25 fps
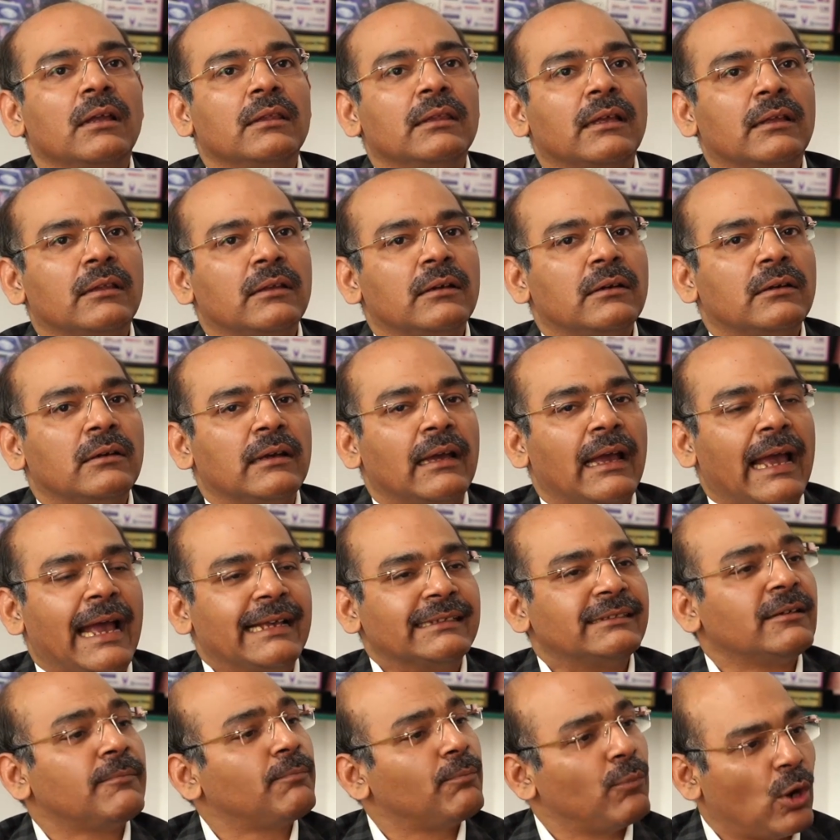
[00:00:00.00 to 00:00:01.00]
Now,
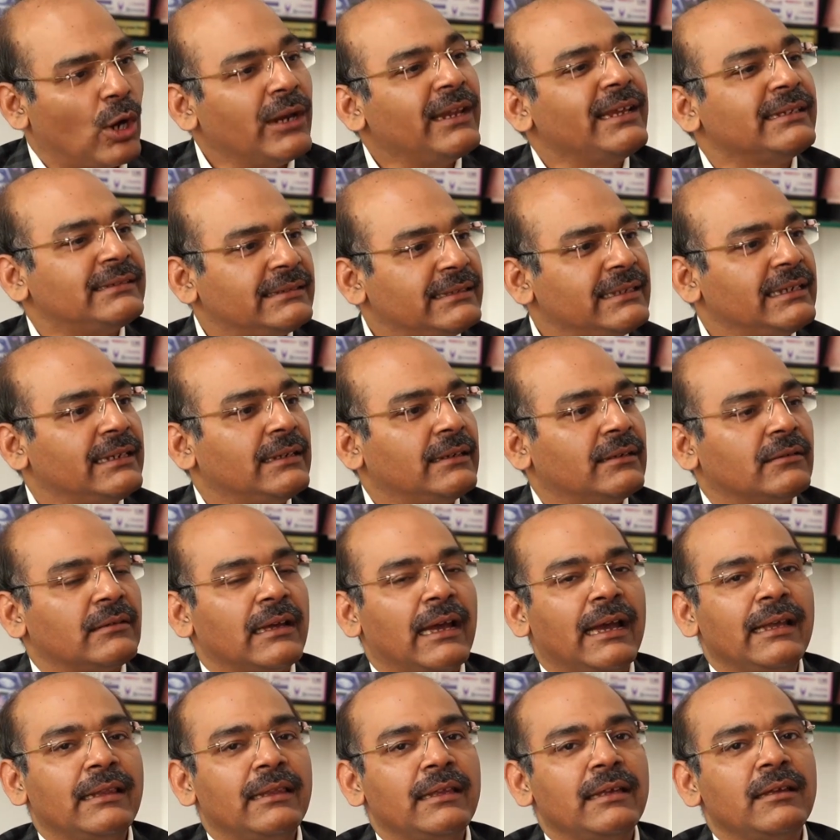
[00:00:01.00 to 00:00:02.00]
as a policy,
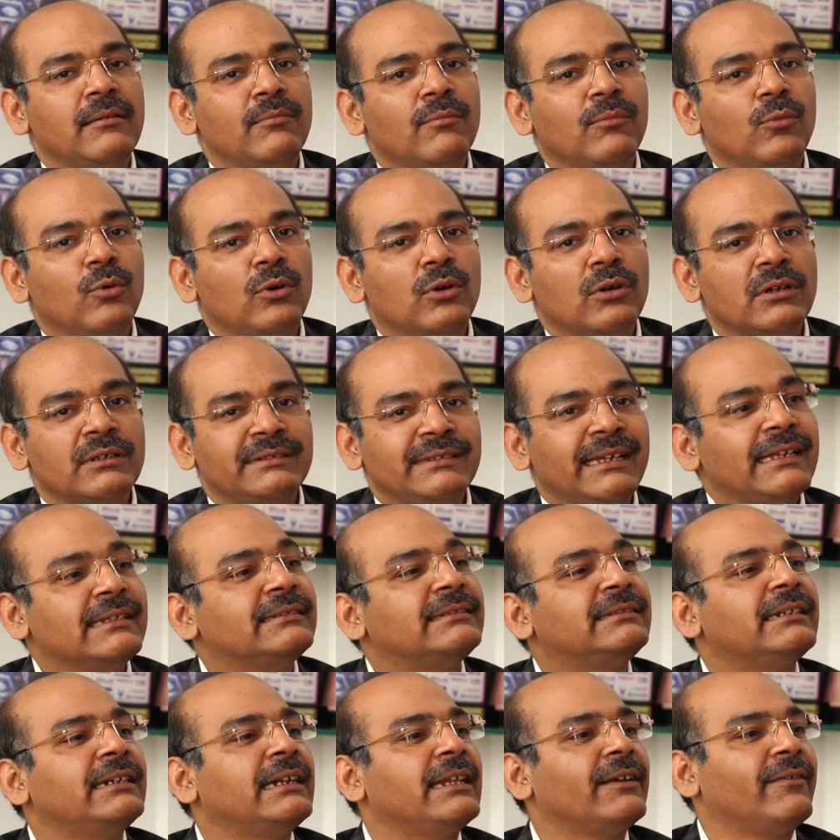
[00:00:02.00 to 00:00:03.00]
I think more
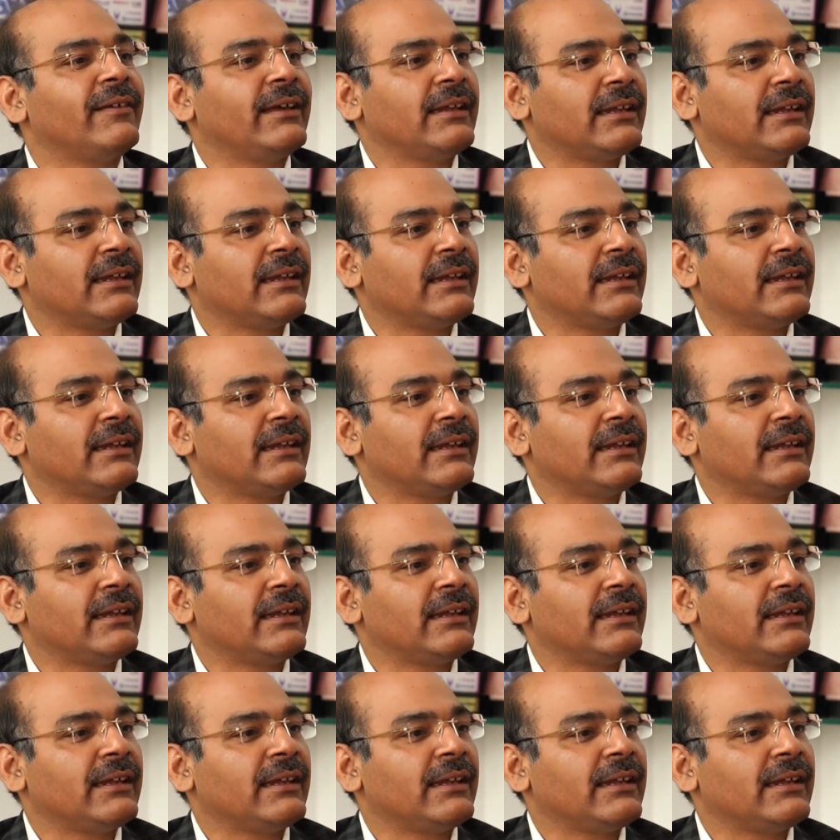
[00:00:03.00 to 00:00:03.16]
sensitive